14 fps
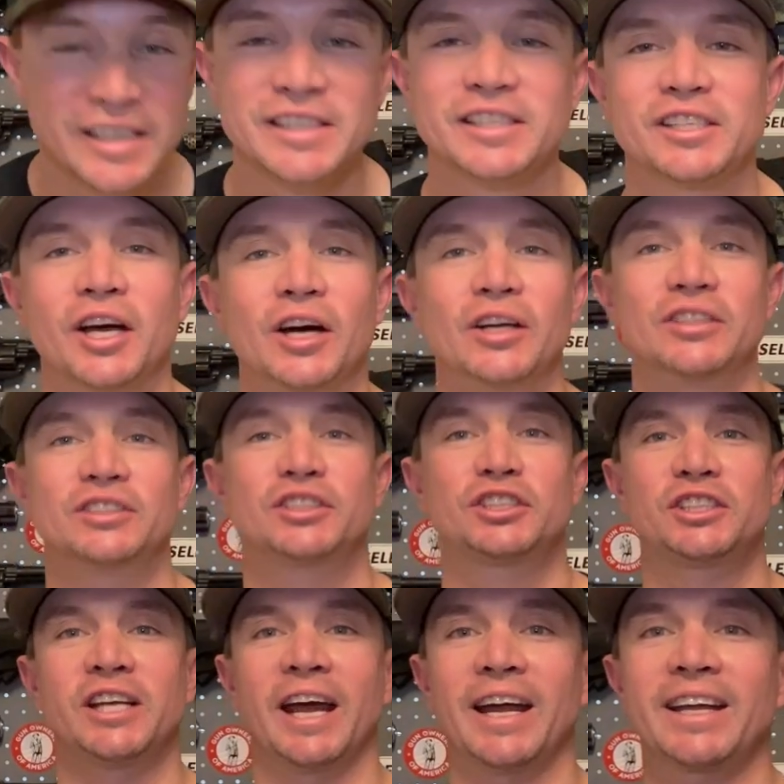So
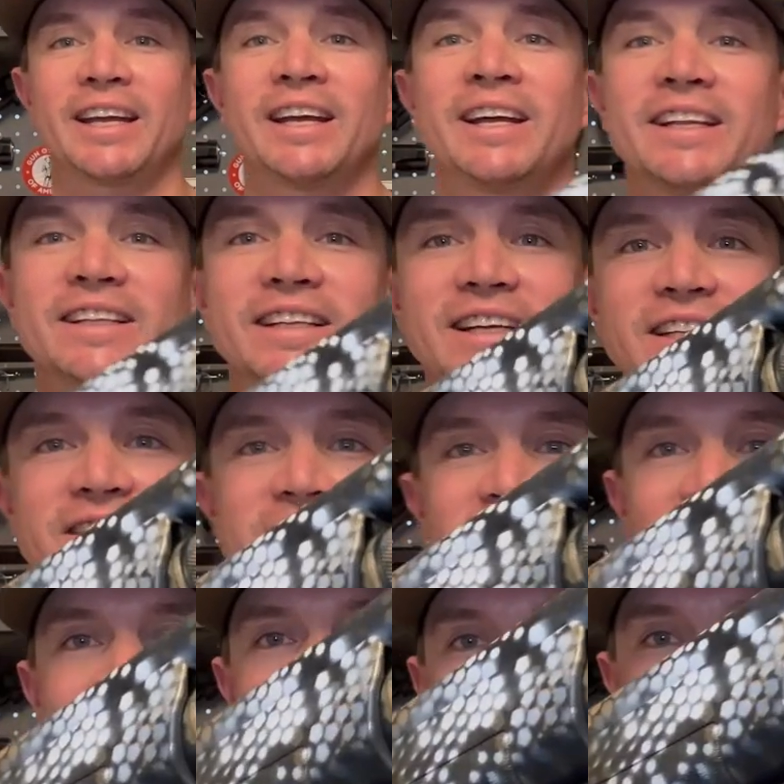check this
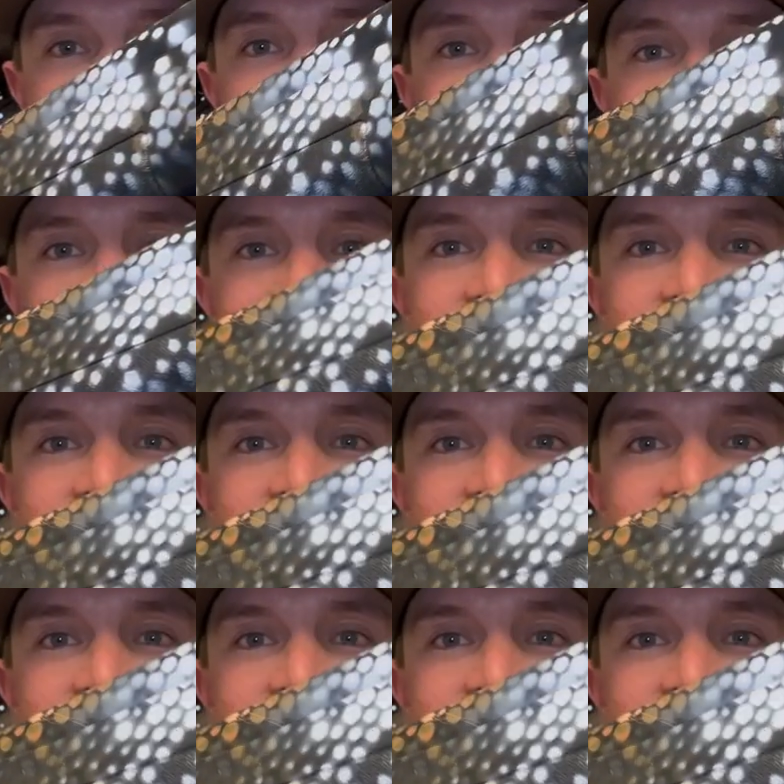out.